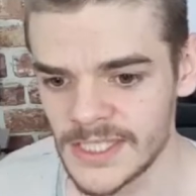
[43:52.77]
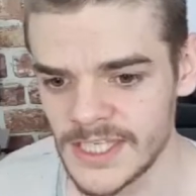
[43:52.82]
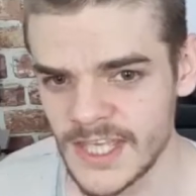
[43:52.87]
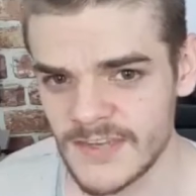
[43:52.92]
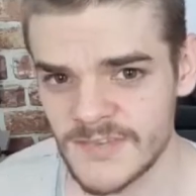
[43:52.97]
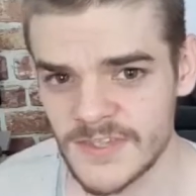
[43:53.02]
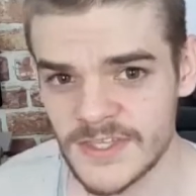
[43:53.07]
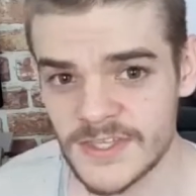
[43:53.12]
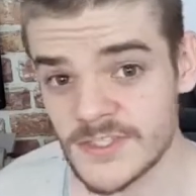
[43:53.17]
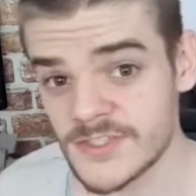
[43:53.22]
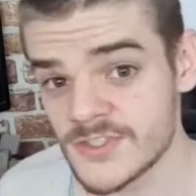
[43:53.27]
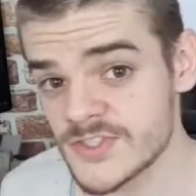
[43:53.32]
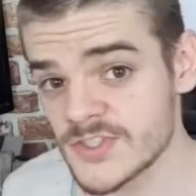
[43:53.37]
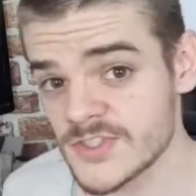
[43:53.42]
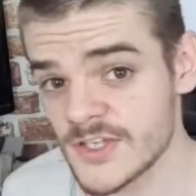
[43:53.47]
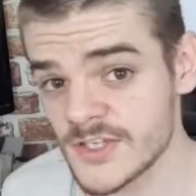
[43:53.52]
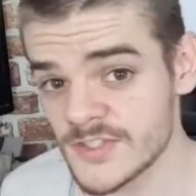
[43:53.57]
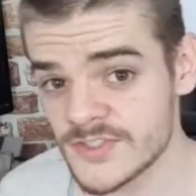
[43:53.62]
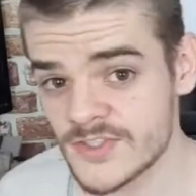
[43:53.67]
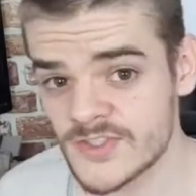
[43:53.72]
If it does
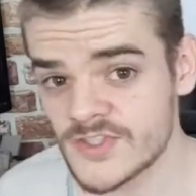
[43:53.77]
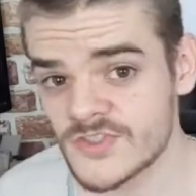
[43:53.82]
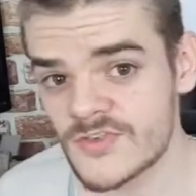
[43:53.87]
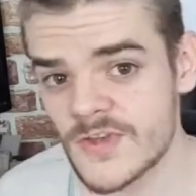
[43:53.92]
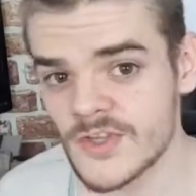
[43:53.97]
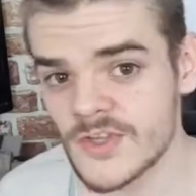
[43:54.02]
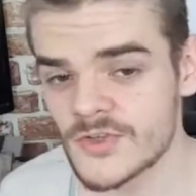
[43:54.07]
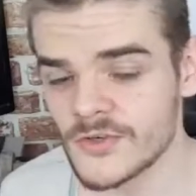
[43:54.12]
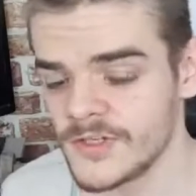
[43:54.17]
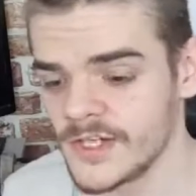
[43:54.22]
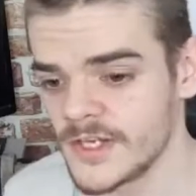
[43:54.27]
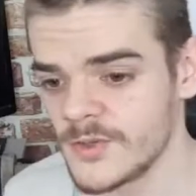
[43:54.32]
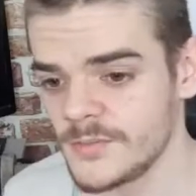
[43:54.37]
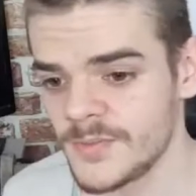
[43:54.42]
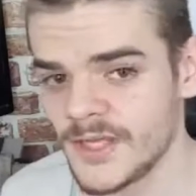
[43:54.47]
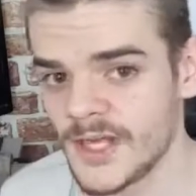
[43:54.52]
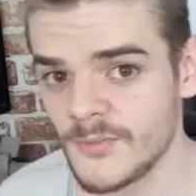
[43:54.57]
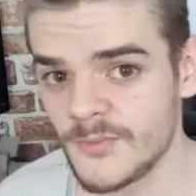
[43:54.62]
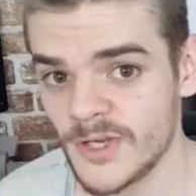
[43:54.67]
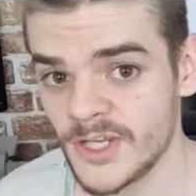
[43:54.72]
start to stretch on a little
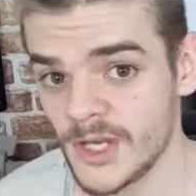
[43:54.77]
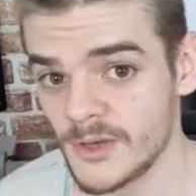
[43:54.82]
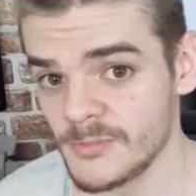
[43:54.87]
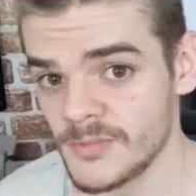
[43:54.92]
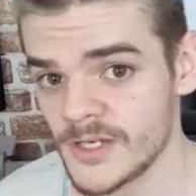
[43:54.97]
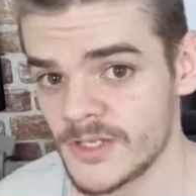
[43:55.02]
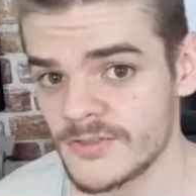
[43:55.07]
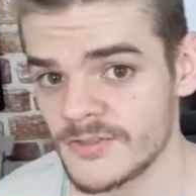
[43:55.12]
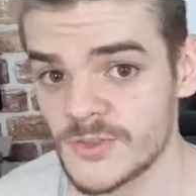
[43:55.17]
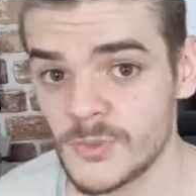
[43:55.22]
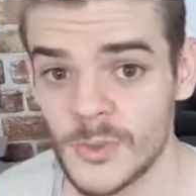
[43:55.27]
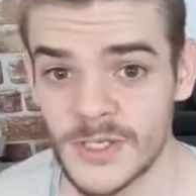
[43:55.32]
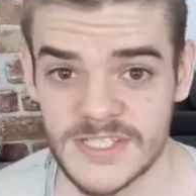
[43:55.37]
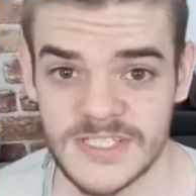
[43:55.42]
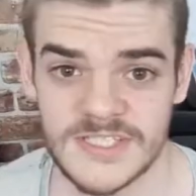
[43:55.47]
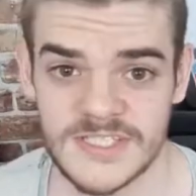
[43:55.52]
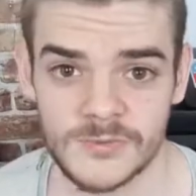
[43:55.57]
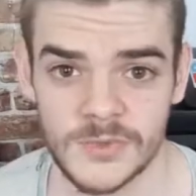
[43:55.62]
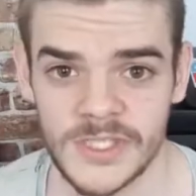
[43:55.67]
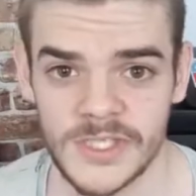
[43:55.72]
bit, I might upload
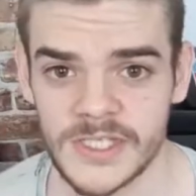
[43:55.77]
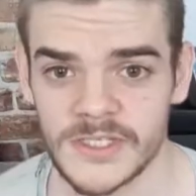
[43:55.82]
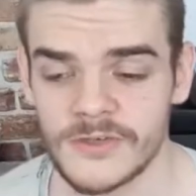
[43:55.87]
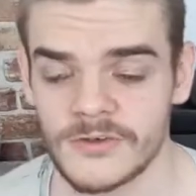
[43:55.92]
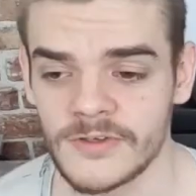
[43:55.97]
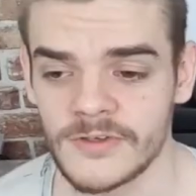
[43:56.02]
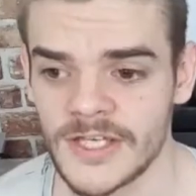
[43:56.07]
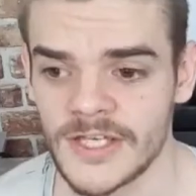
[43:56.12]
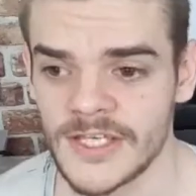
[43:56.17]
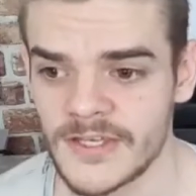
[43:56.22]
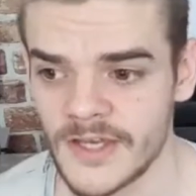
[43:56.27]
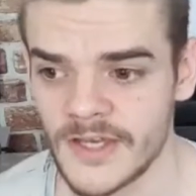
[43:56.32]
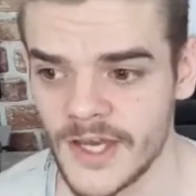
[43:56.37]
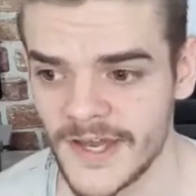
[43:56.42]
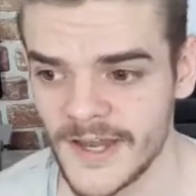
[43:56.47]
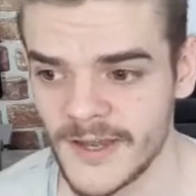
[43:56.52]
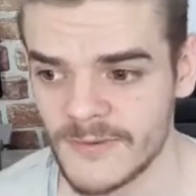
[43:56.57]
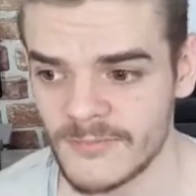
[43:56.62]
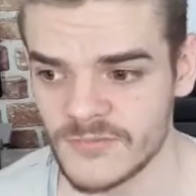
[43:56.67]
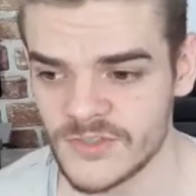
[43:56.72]
twice a week on it,
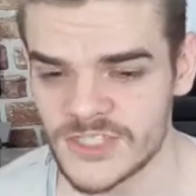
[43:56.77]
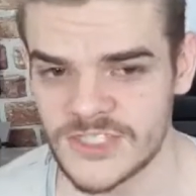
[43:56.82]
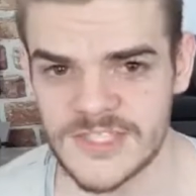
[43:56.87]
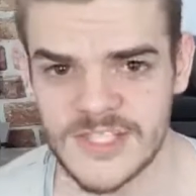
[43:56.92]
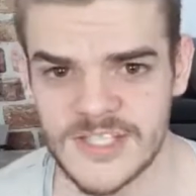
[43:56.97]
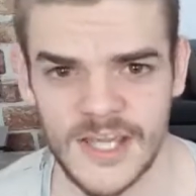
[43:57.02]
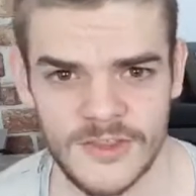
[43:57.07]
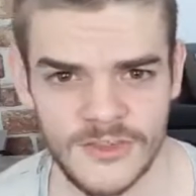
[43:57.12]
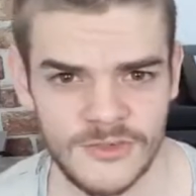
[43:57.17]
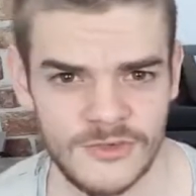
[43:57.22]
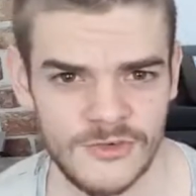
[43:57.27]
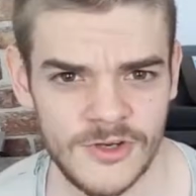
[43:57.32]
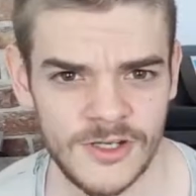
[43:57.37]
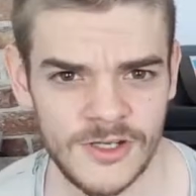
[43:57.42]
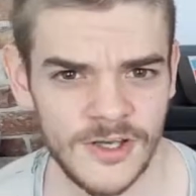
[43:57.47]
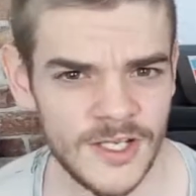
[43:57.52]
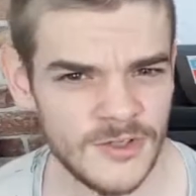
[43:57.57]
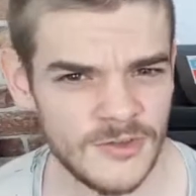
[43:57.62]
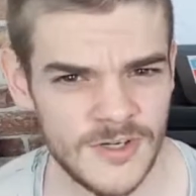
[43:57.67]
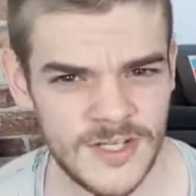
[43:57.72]
just to get through it.
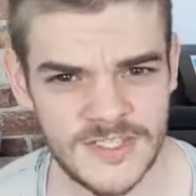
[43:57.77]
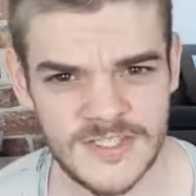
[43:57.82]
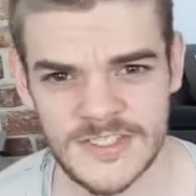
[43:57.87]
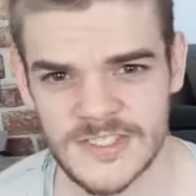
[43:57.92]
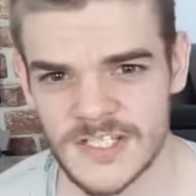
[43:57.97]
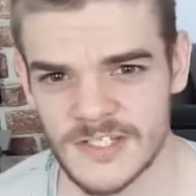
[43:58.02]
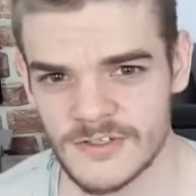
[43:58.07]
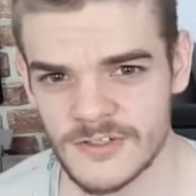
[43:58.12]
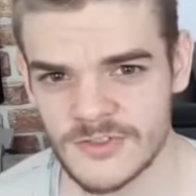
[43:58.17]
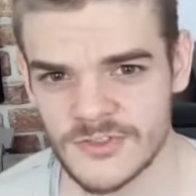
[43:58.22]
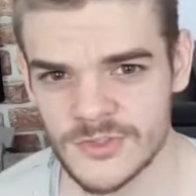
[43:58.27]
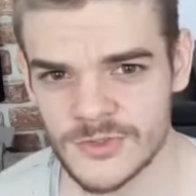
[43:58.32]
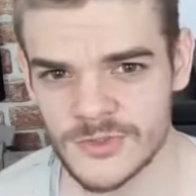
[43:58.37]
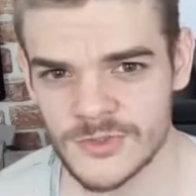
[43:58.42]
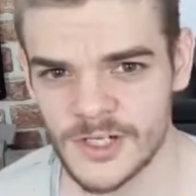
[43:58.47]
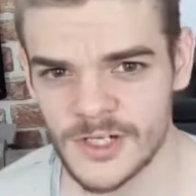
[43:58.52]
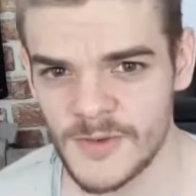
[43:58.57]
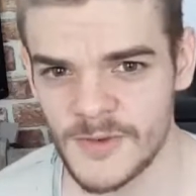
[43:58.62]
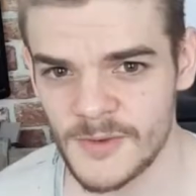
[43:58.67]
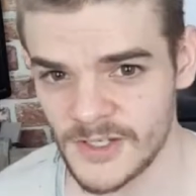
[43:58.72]
Like Horizon Zero
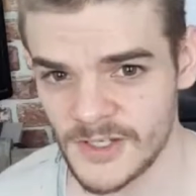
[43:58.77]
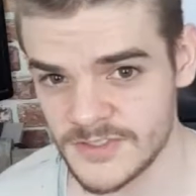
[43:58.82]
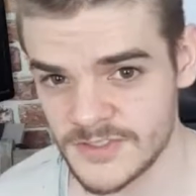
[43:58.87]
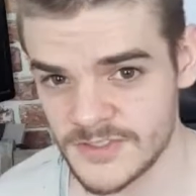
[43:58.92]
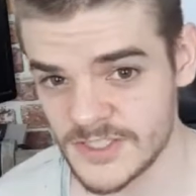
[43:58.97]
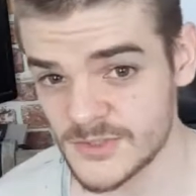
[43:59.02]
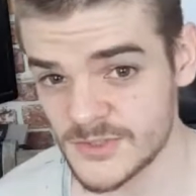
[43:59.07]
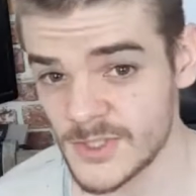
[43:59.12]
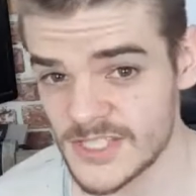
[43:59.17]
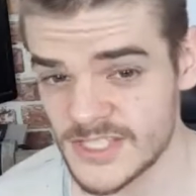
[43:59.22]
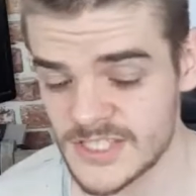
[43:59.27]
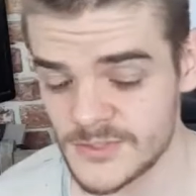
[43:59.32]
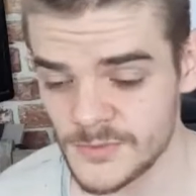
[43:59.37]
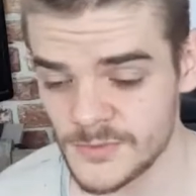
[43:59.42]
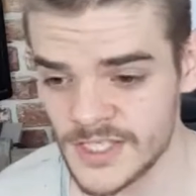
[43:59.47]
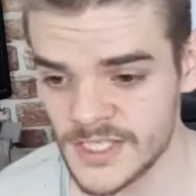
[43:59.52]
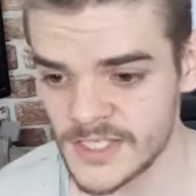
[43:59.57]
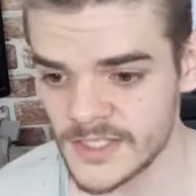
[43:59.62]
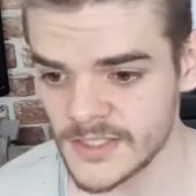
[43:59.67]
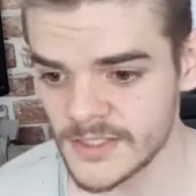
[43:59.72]
Dawn, I'm uploading twice a
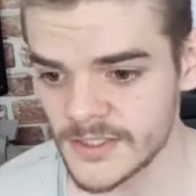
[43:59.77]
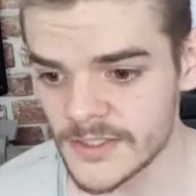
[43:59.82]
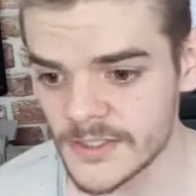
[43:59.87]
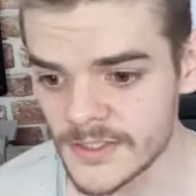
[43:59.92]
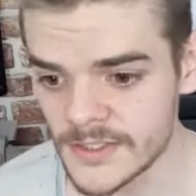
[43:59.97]
week,